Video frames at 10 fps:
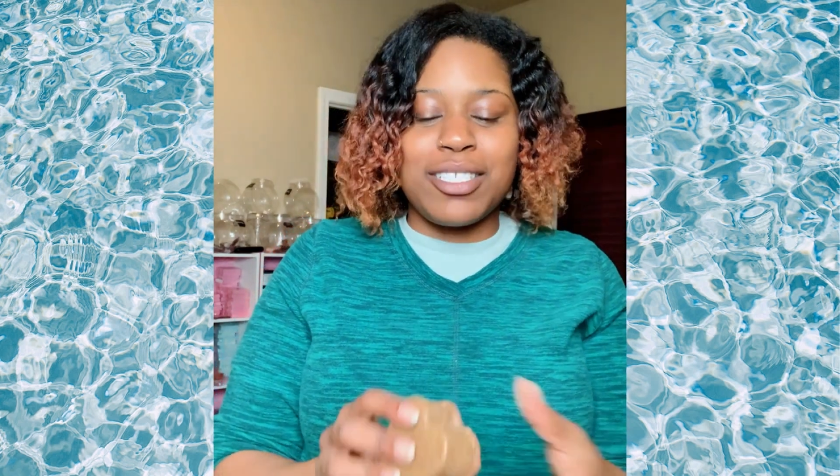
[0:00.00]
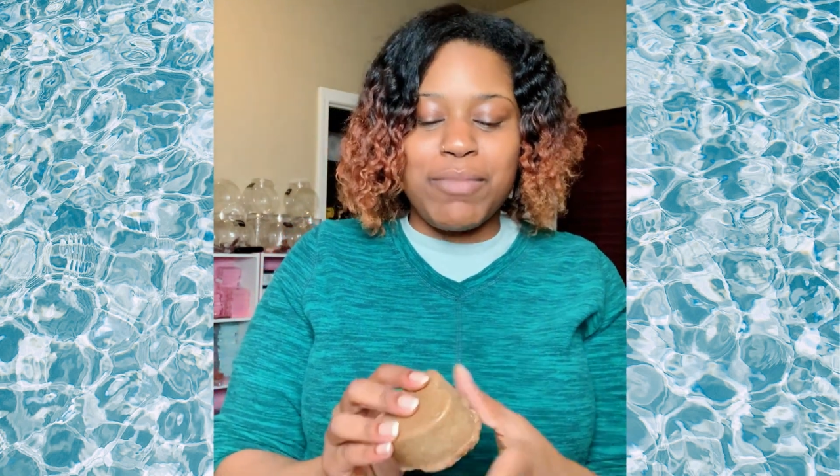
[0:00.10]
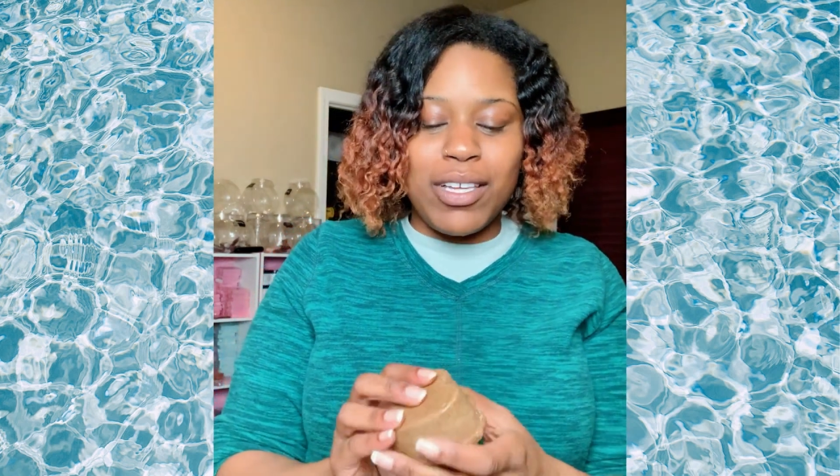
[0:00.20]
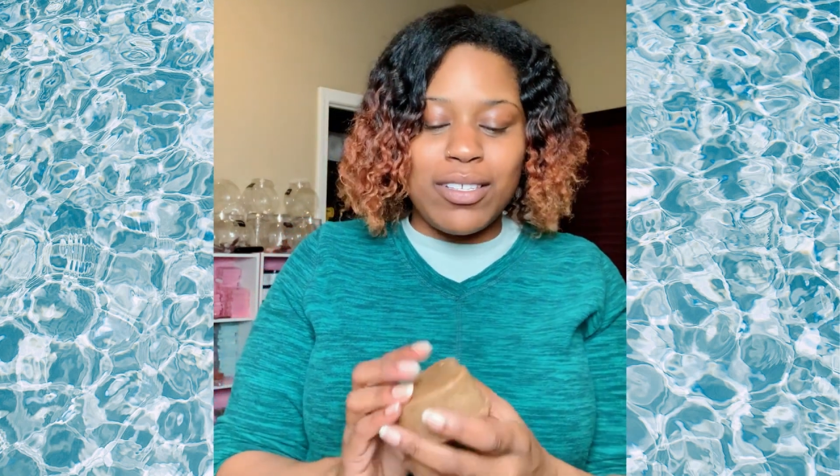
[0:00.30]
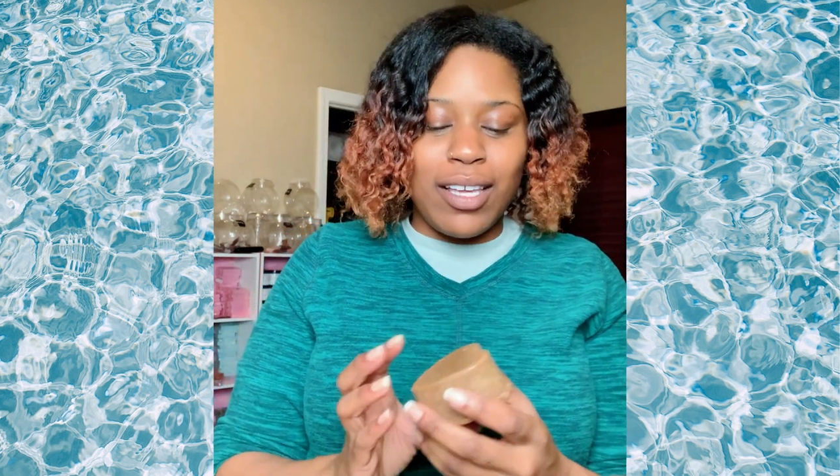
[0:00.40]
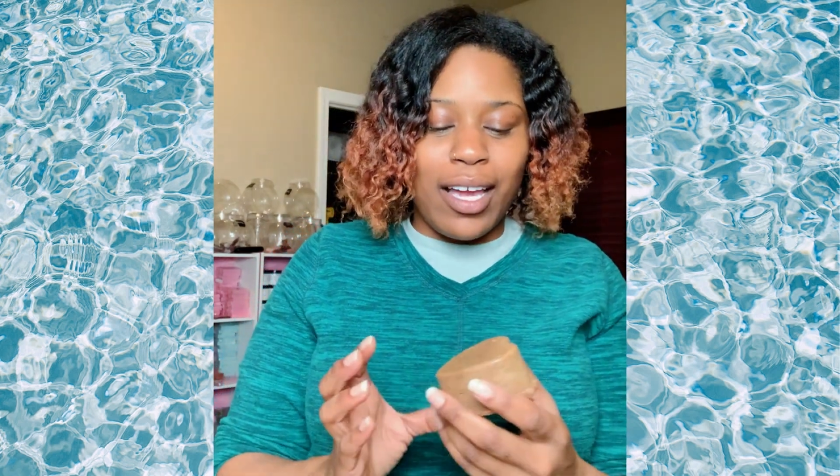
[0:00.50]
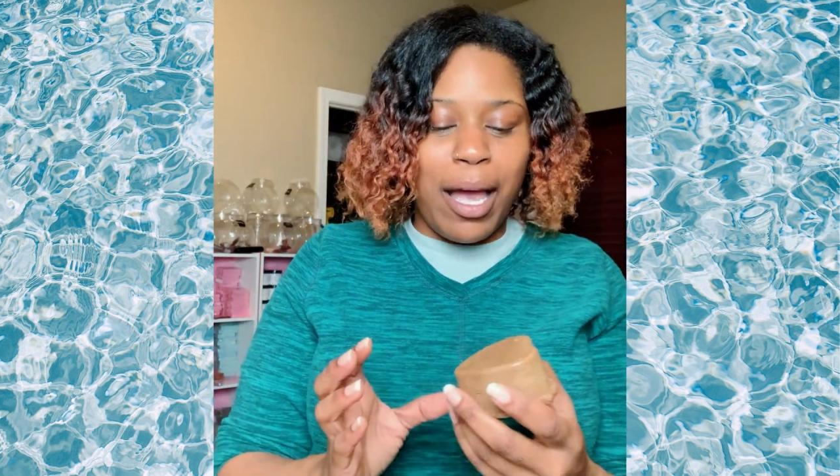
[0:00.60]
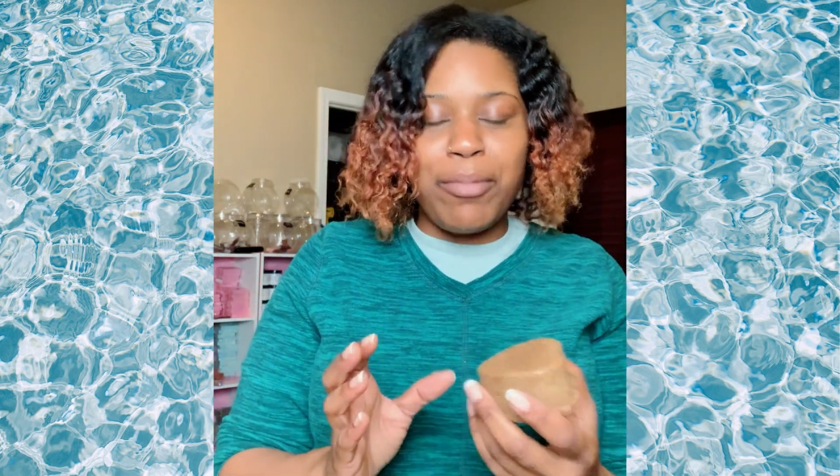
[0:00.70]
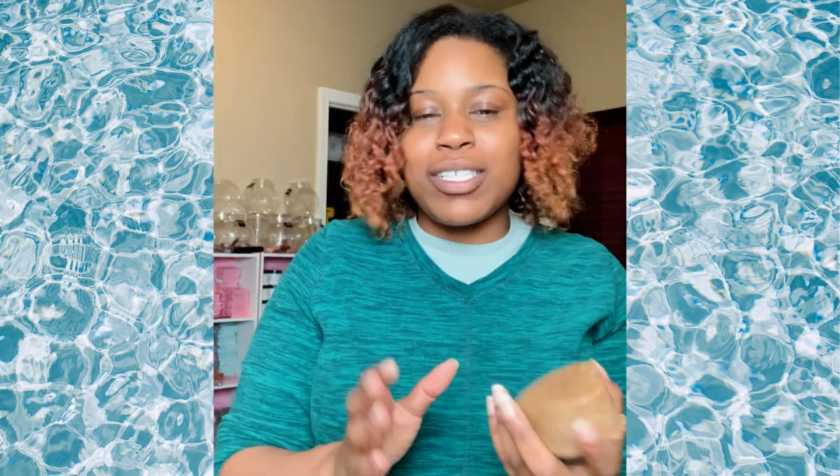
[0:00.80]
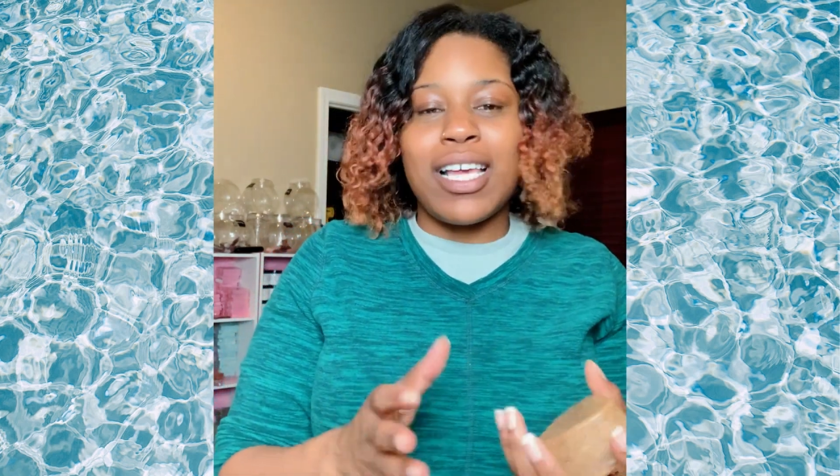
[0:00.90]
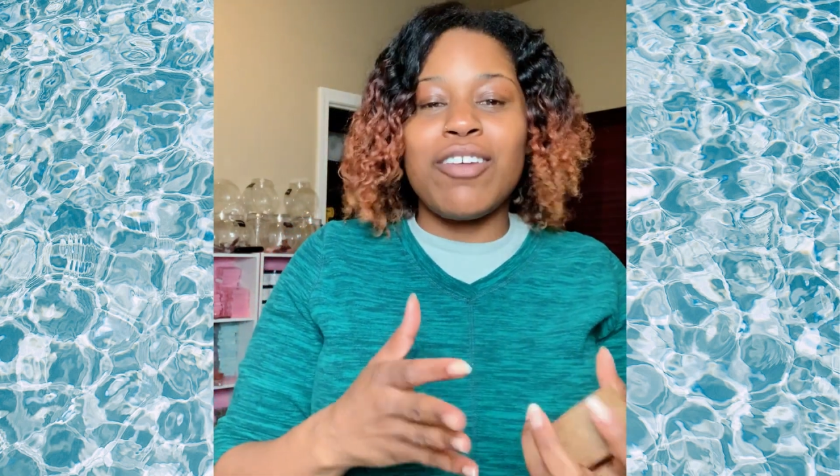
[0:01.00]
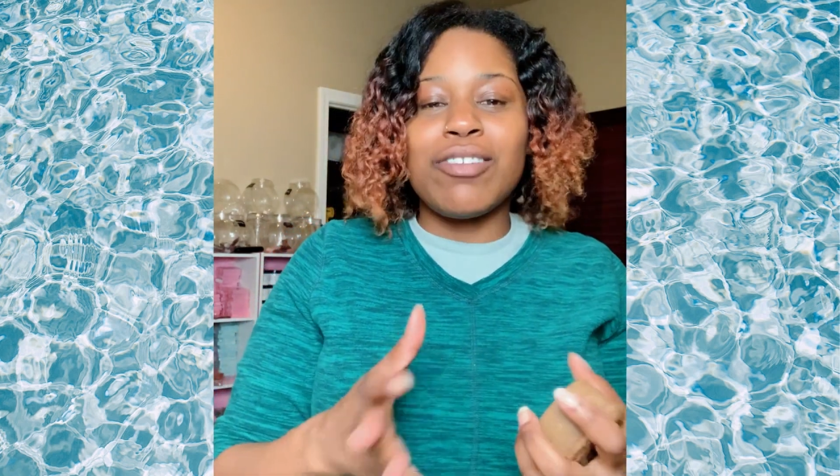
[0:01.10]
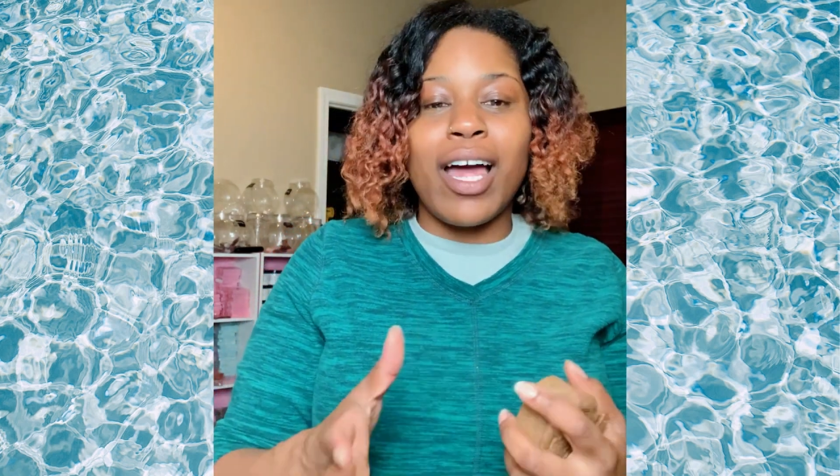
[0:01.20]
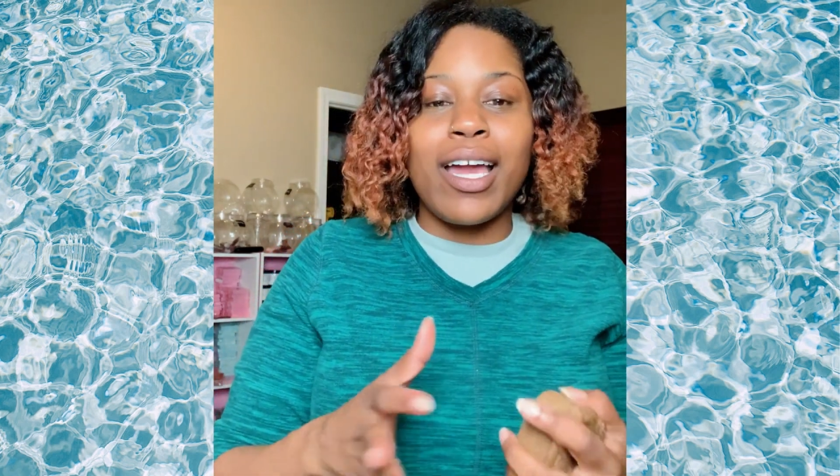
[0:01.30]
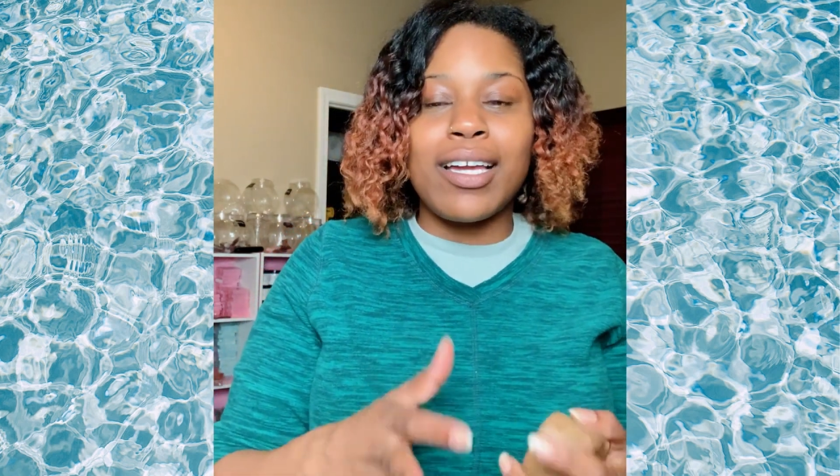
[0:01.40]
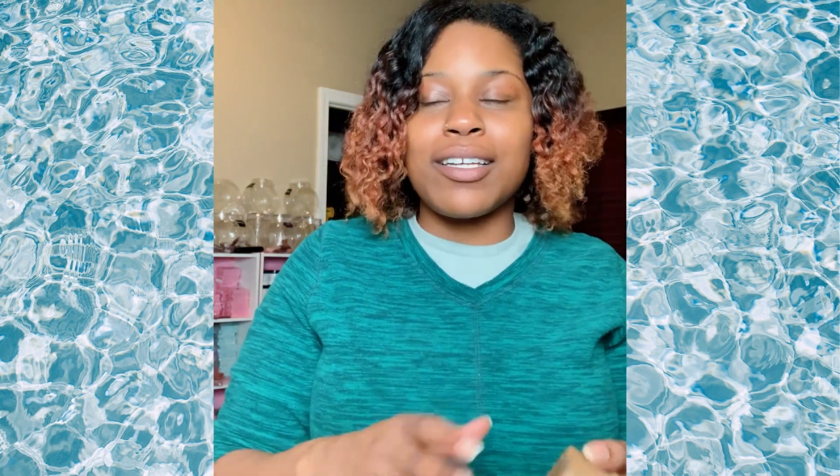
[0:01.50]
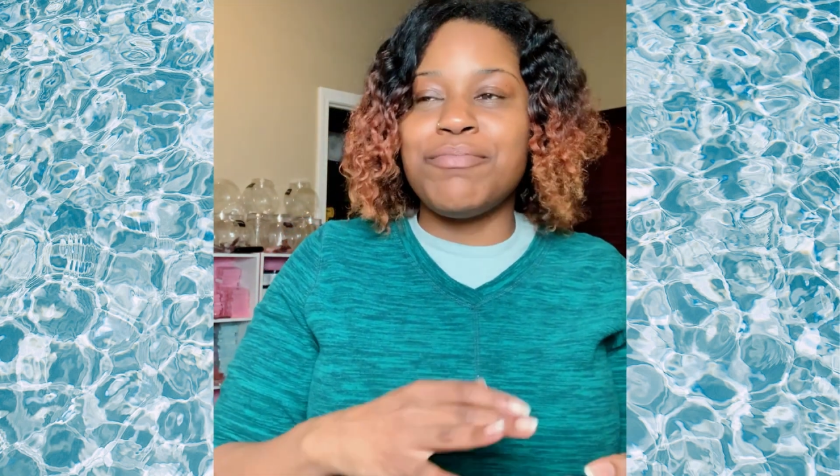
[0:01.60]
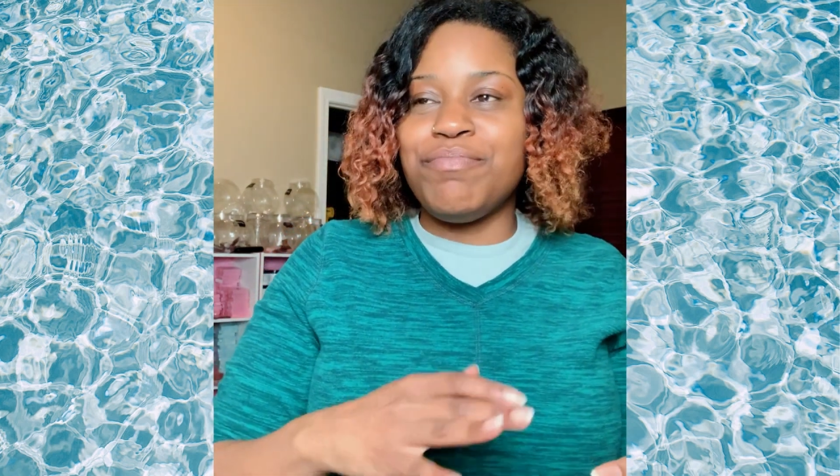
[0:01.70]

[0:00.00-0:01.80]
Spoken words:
smells like apple, because I don't like